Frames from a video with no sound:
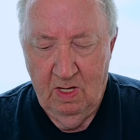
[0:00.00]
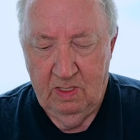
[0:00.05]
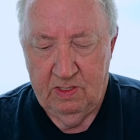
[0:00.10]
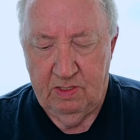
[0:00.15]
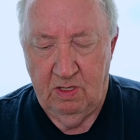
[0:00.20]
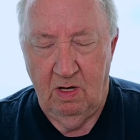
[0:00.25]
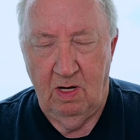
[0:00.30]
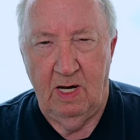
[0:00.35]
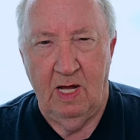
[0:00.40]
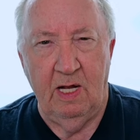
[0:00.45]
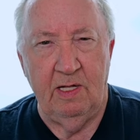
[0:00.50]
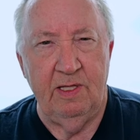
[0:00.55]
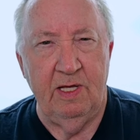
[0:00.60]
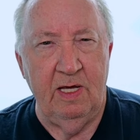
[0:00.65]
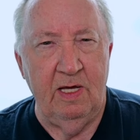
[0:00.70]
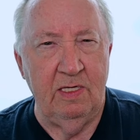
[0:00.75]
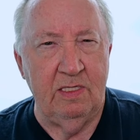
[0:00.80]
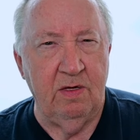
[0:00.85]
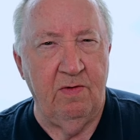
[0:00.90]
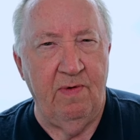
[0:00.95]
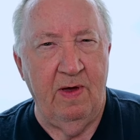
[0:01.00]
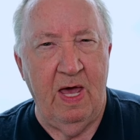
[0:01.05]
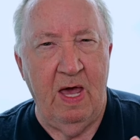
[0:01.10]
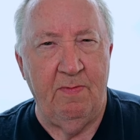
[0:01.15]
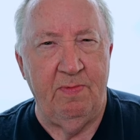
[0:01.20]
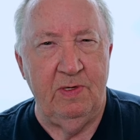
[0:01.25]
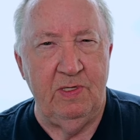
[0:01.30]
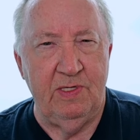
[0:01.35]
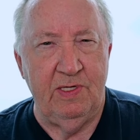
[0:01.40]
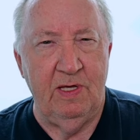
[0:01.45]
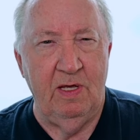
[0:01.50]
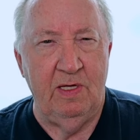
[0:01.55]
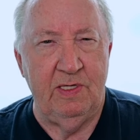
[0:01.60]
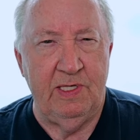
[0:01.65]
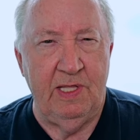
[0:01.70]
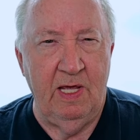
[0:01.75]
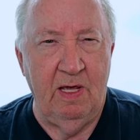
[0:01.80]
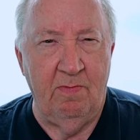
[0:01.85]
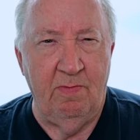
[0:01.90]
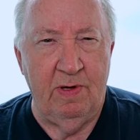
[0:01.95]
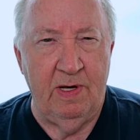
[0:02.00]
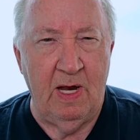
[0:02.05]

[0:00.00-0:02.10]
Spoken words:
So a lot of things have happened since then.